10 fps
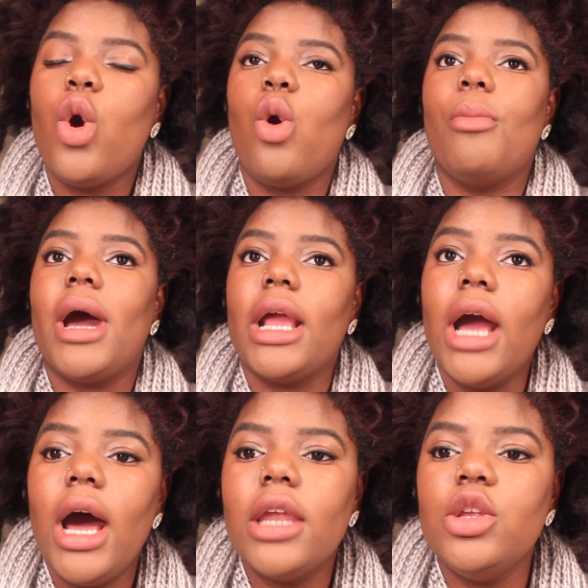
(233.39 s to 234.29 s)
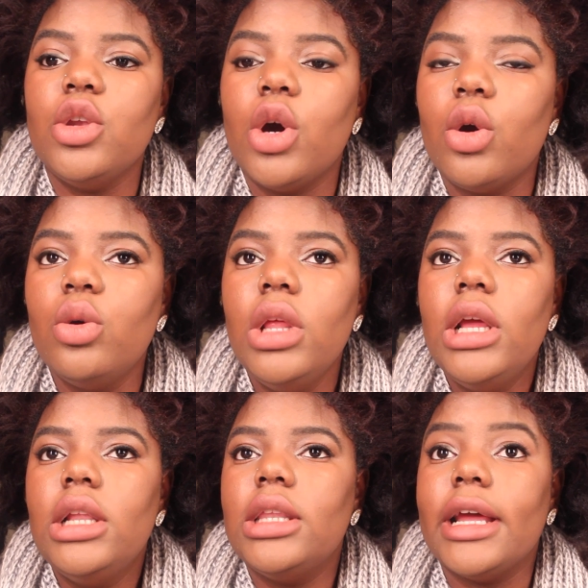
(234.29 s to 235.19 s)
oh my god, you know,
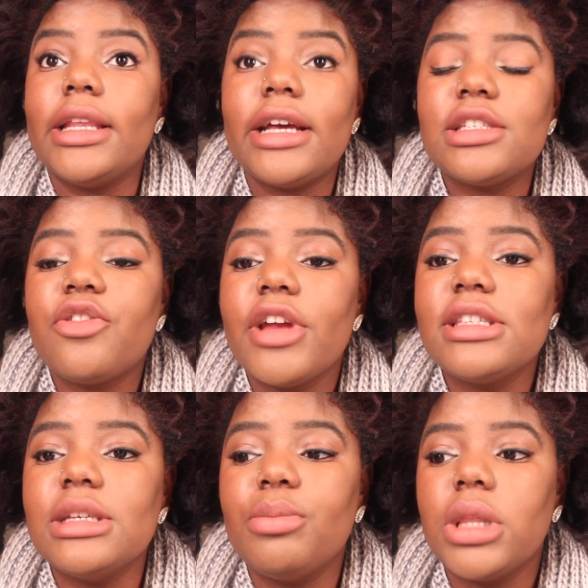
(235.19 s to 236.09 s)
like that's crazy.